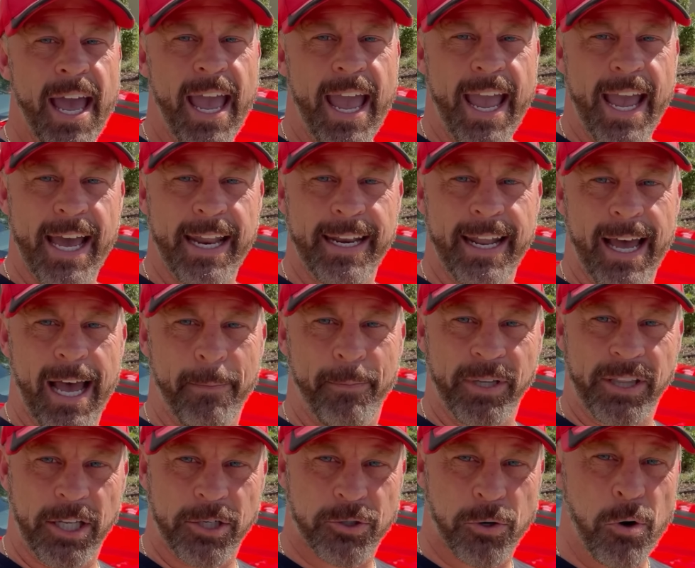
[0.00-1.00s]
And
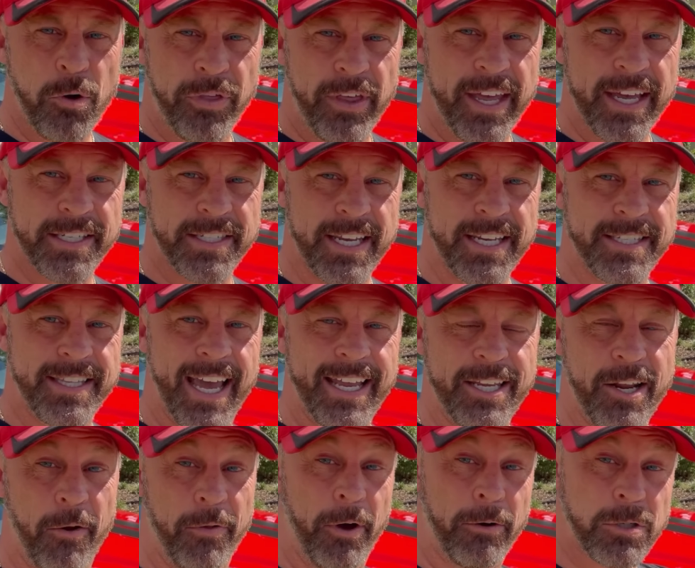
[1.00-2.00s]
but the truth is that,
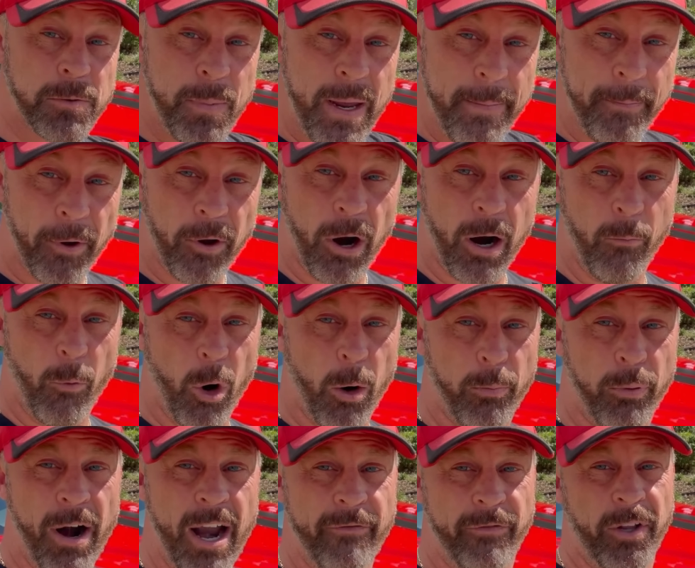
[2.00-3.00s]
you know, those people are more
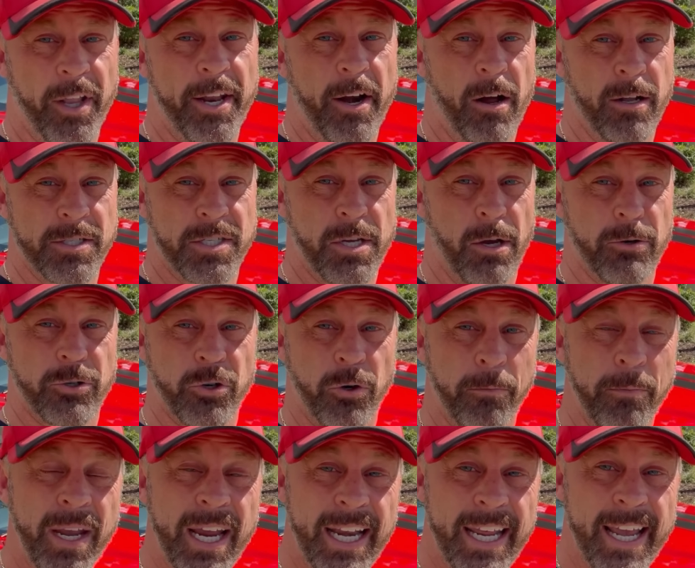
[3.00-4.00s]
prevalent on social
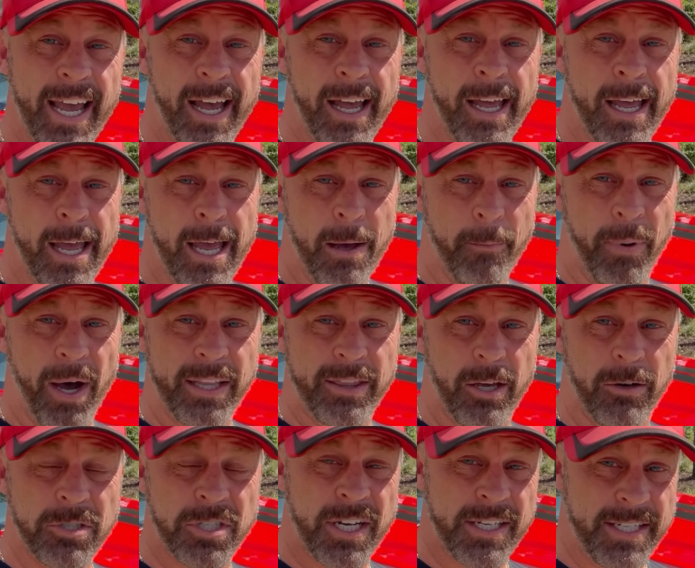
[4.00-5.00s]
media, but
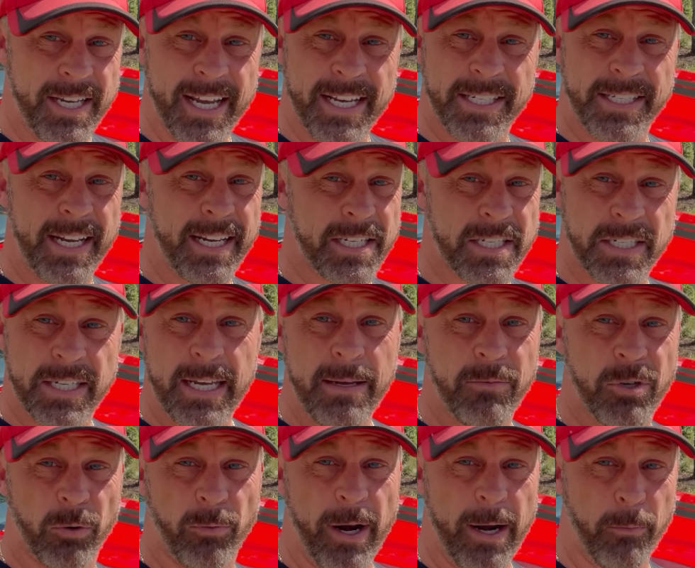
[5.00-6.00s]
those statistics seem
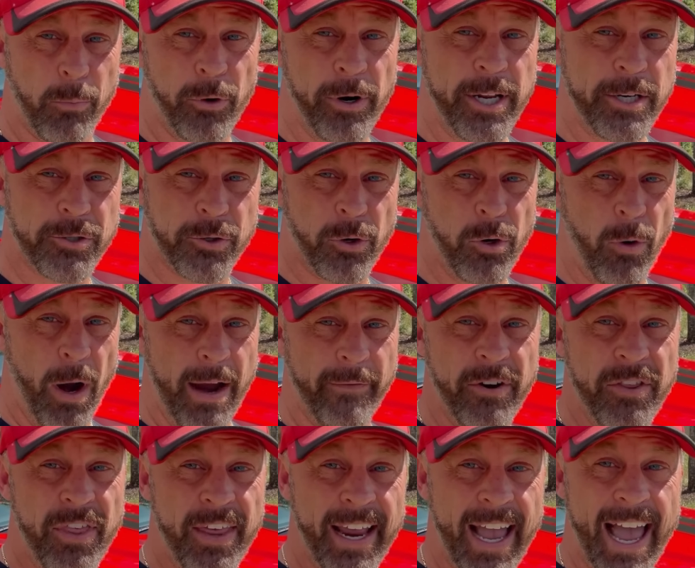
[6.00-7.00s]
to ring pretty true.
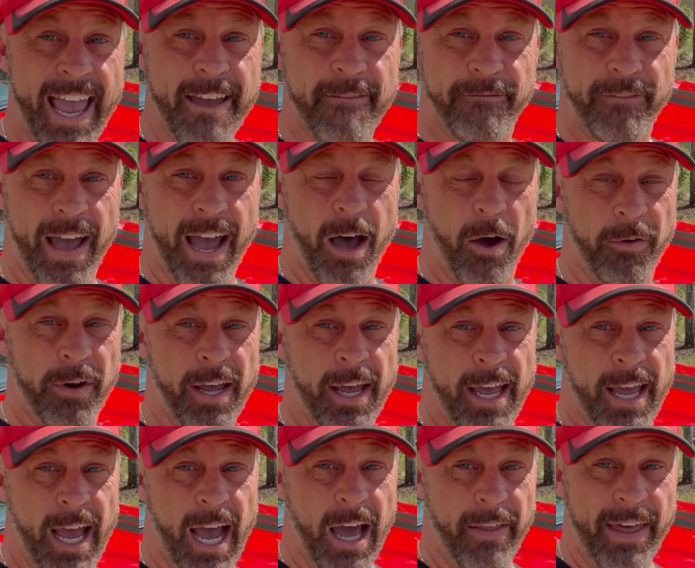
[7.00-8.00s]
Everything I have found,
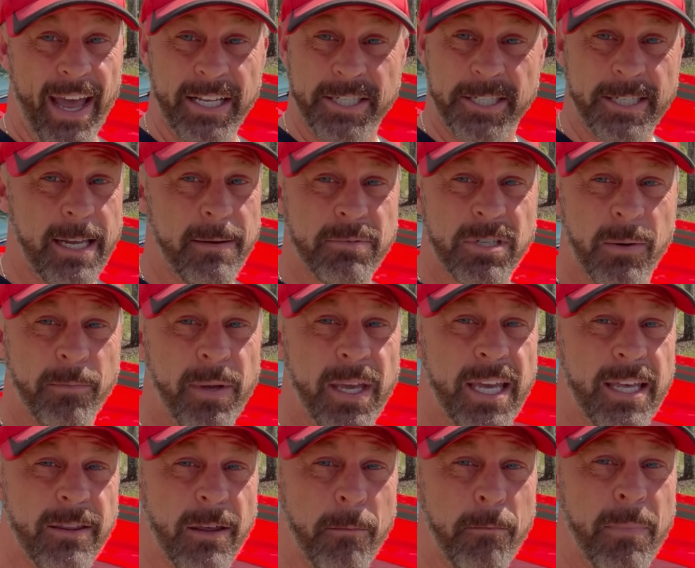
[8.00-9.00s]
that seems to
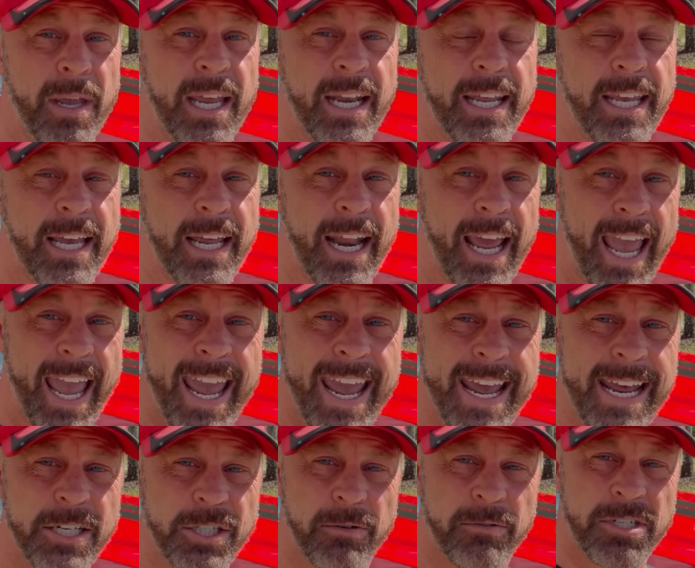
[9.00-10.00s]
be the median
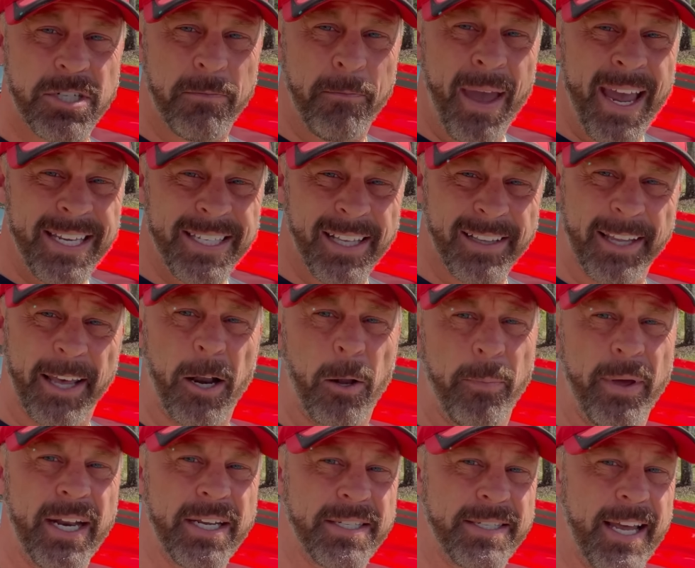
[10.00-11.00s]
age, which makes a little
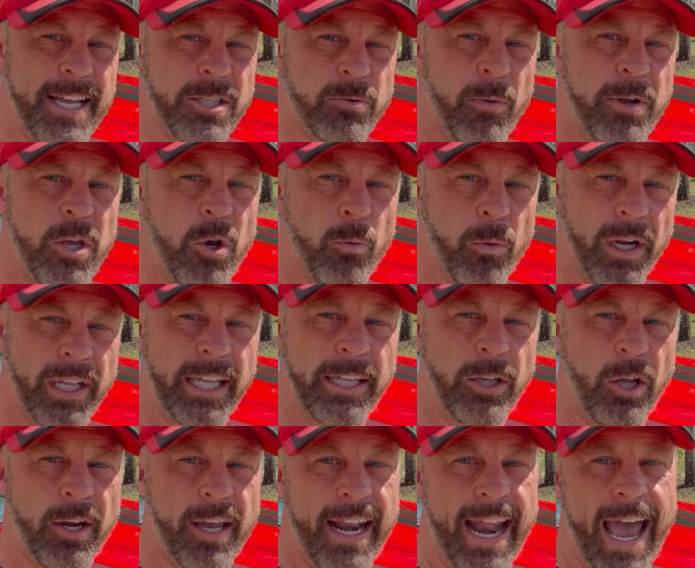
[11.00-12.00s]
bit of sense when you really
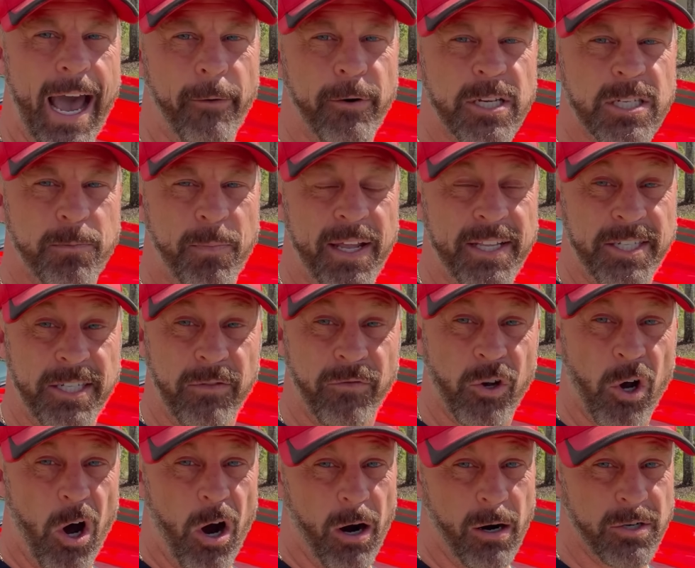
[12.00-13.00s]
look at how expensive
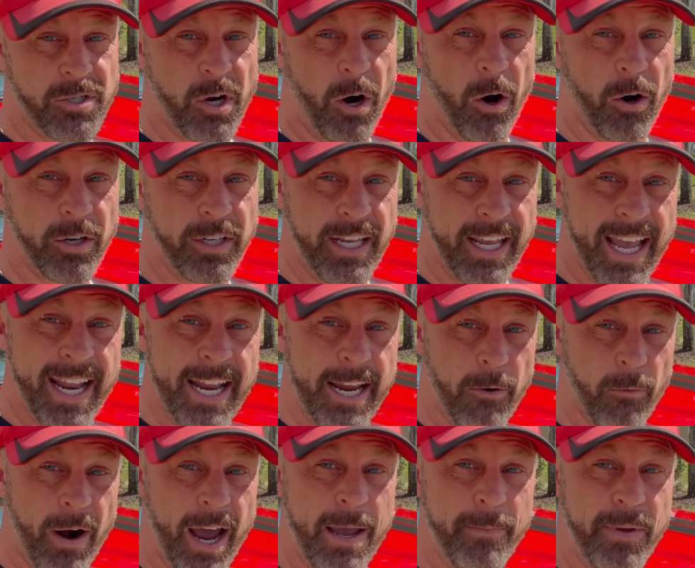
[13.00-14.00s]
cars are
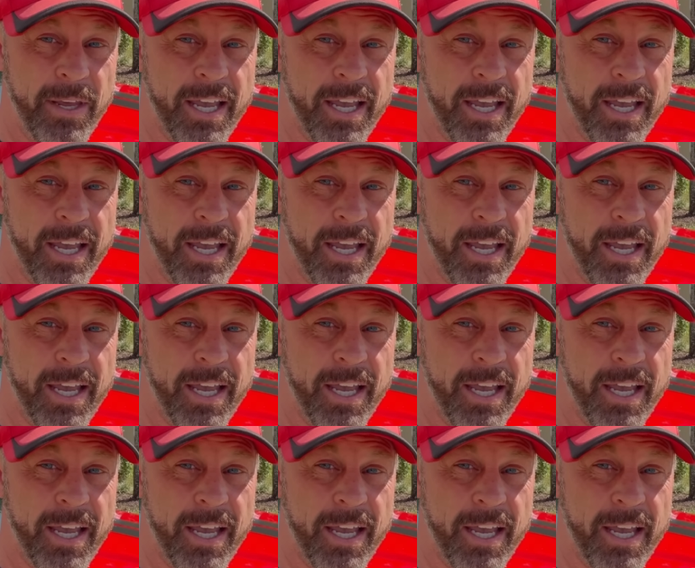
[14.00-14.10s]
getting, right?